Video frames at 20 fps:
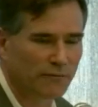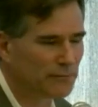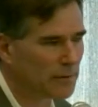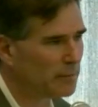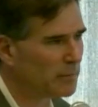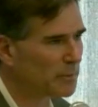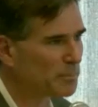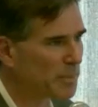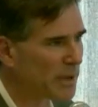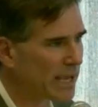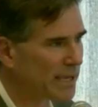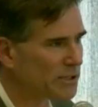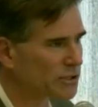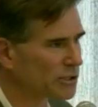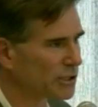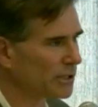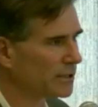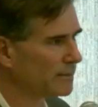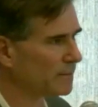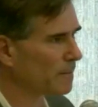if I'm a
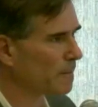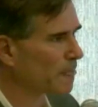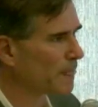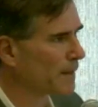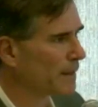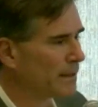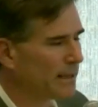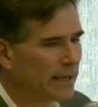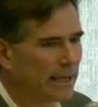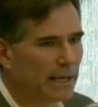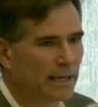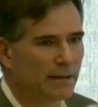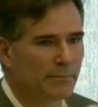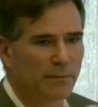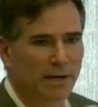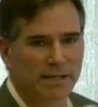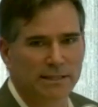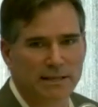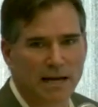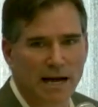patient and
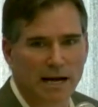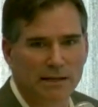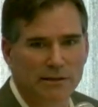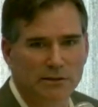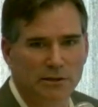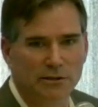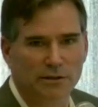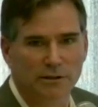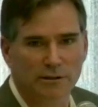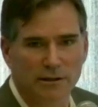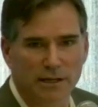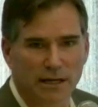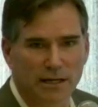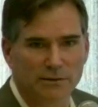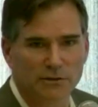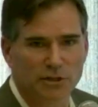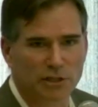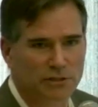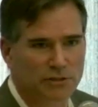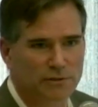my doctor uh,
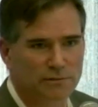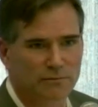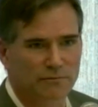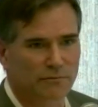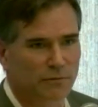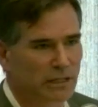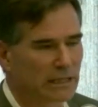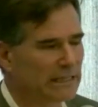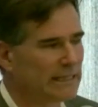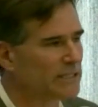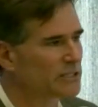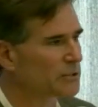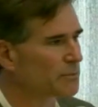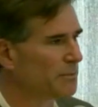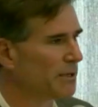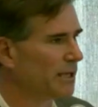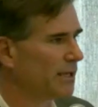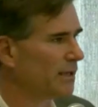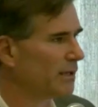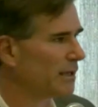just released
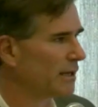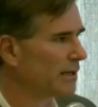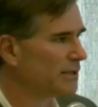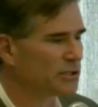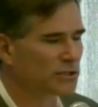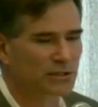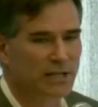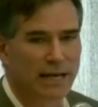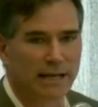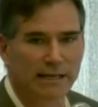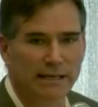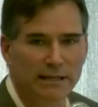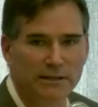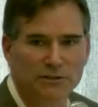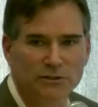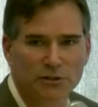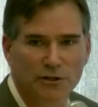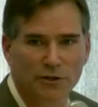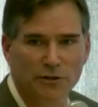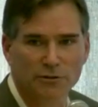me, and I just had knee
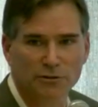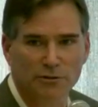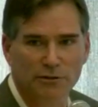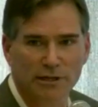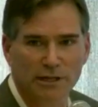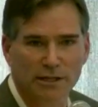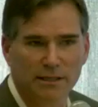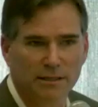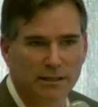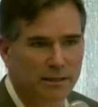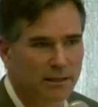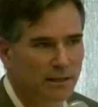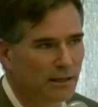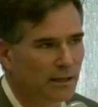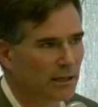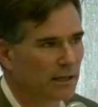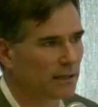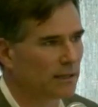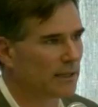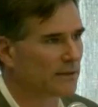surgery,
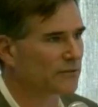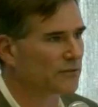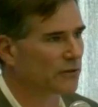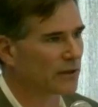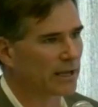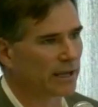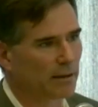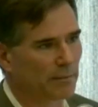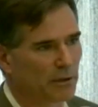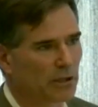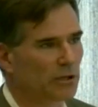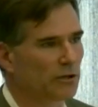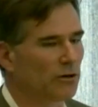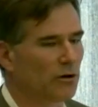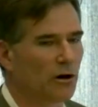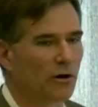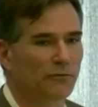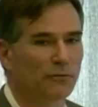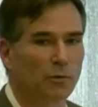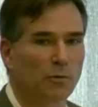and let's say I'm a little
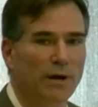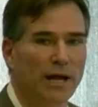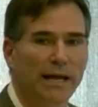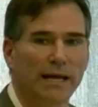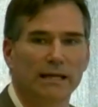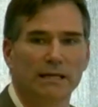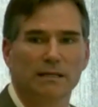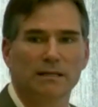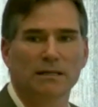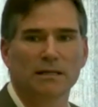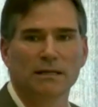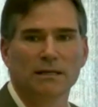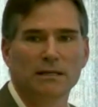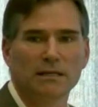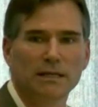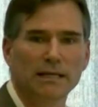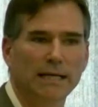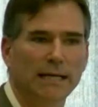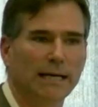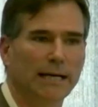overweight,
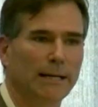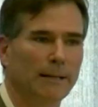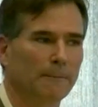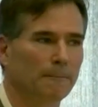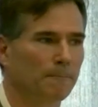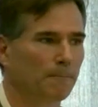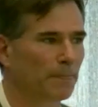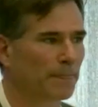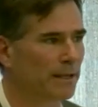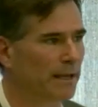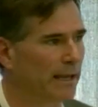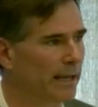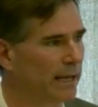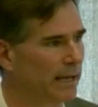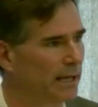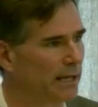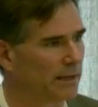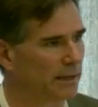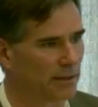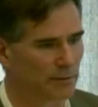um,
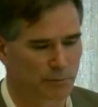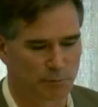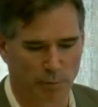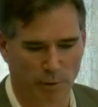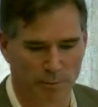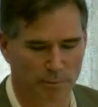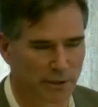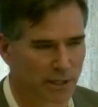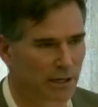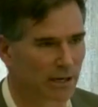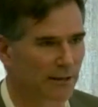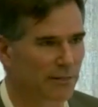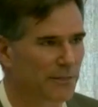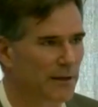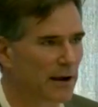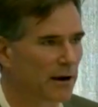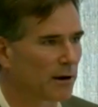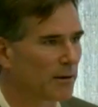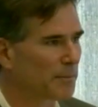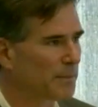and he's put me on a
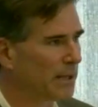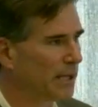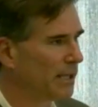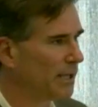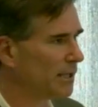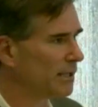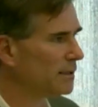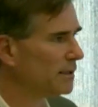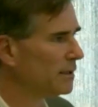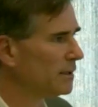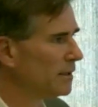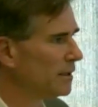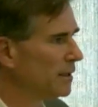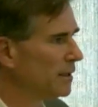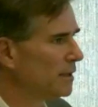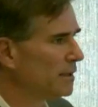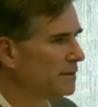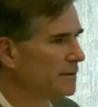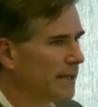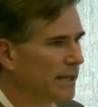therapy
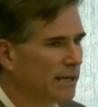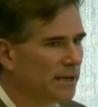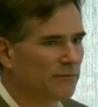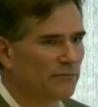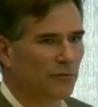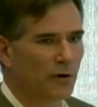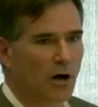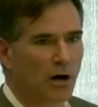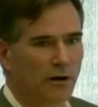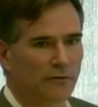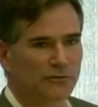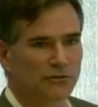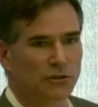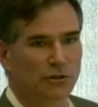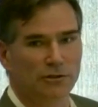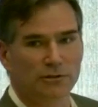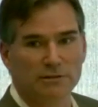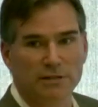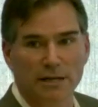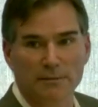that involves
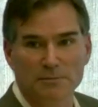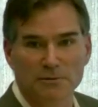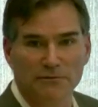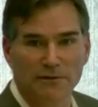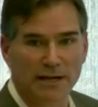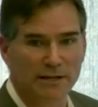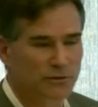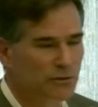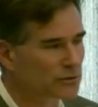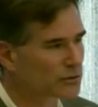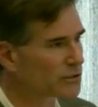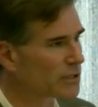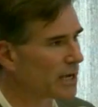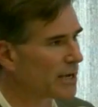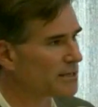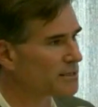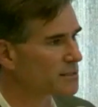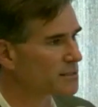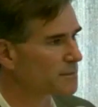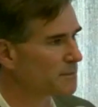certain types of
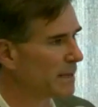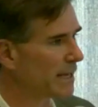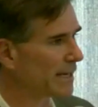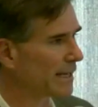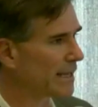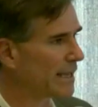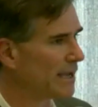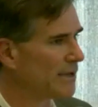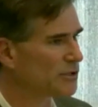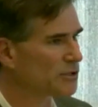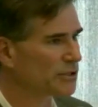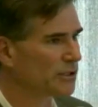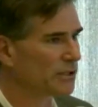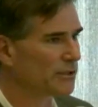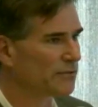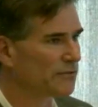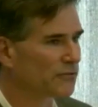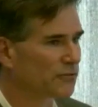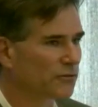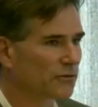exercises,
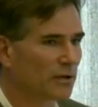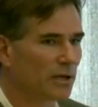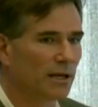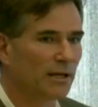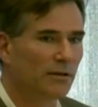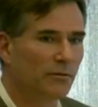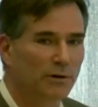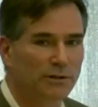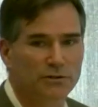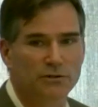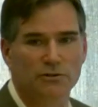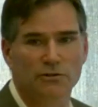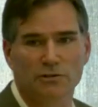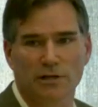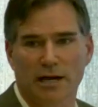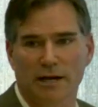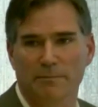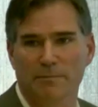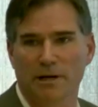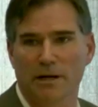medications, and he wants to
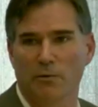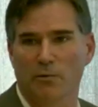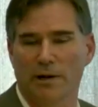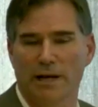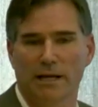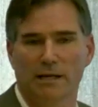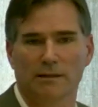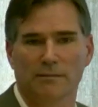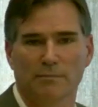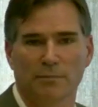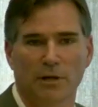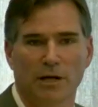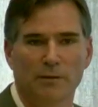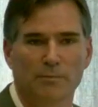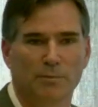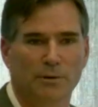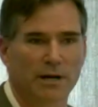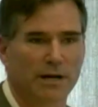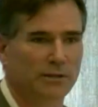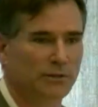track my weight and
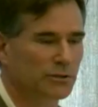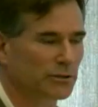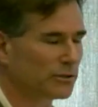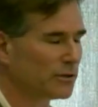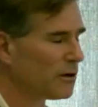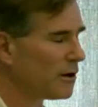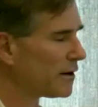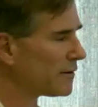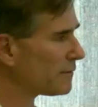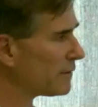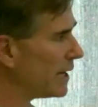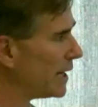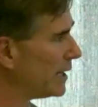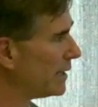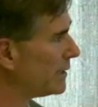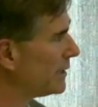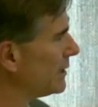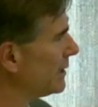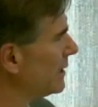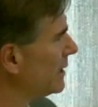blood pressure and heart
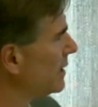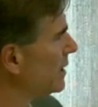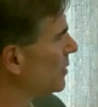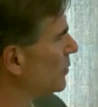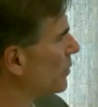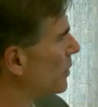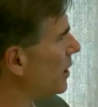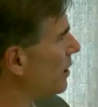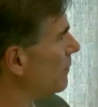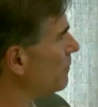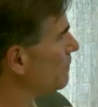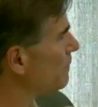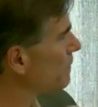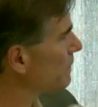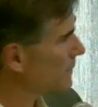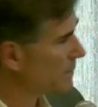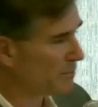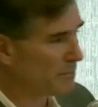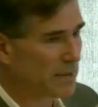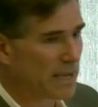rate. Well,
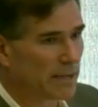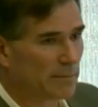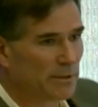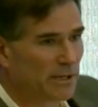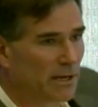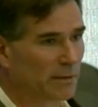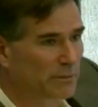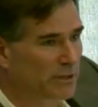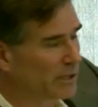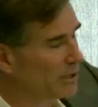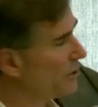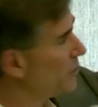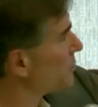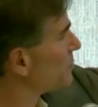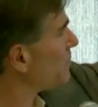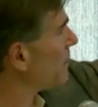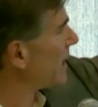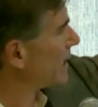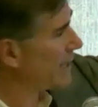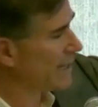maybe I'm going to
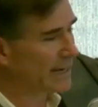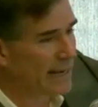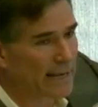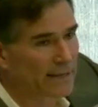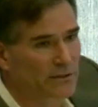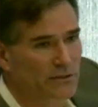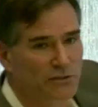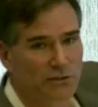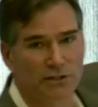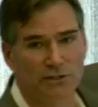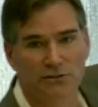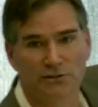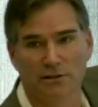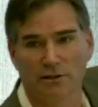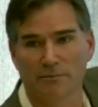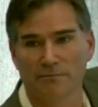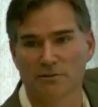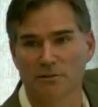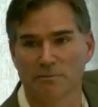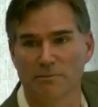use my Kinect
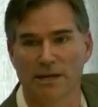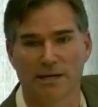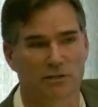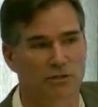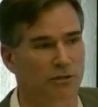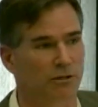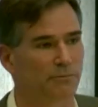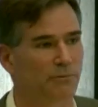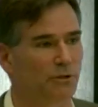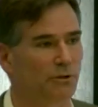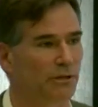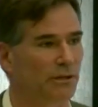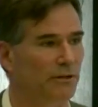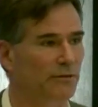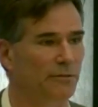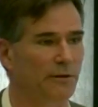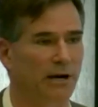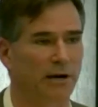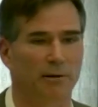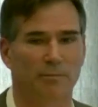system to make sure I'm doing the
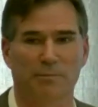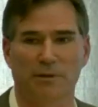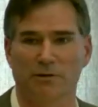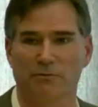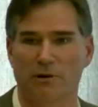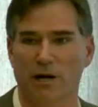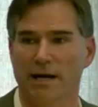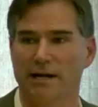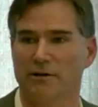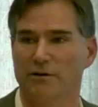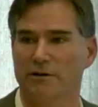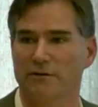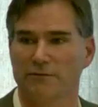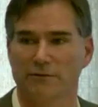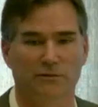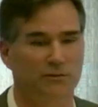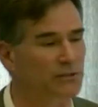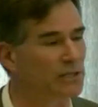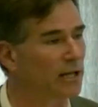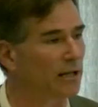therapy right, or
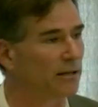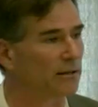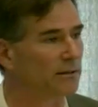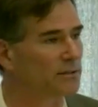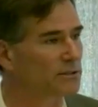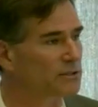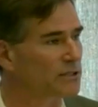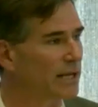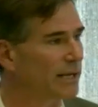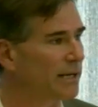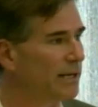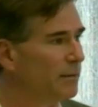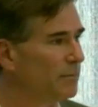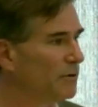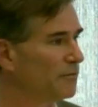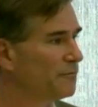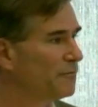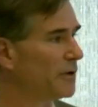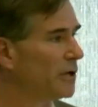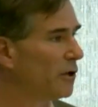even sell, send him
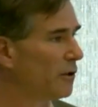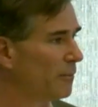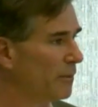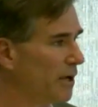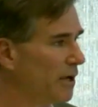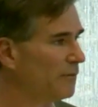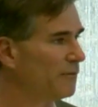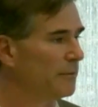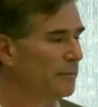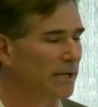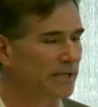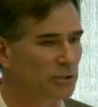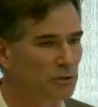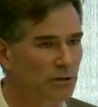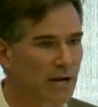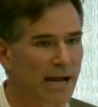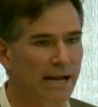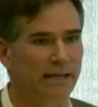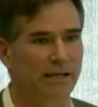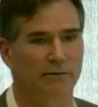a film of am I
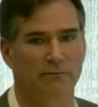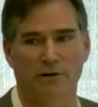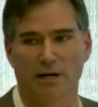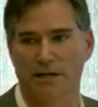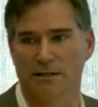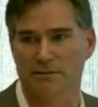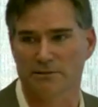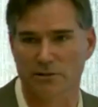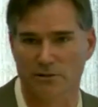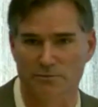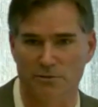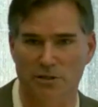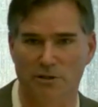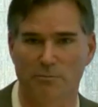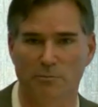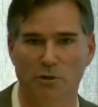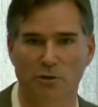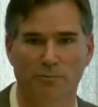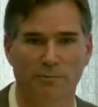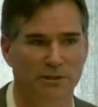tracking right in terms of the
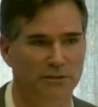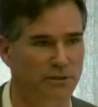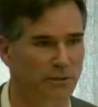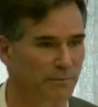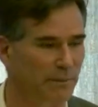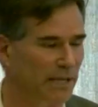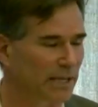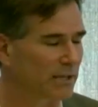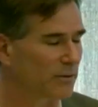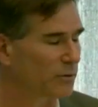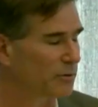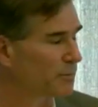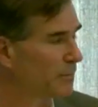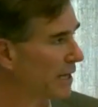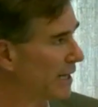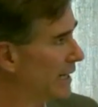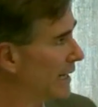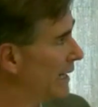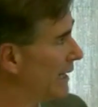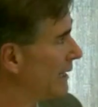movements I'm making with
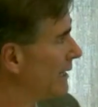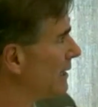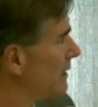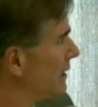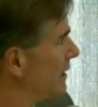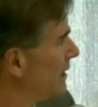my knee.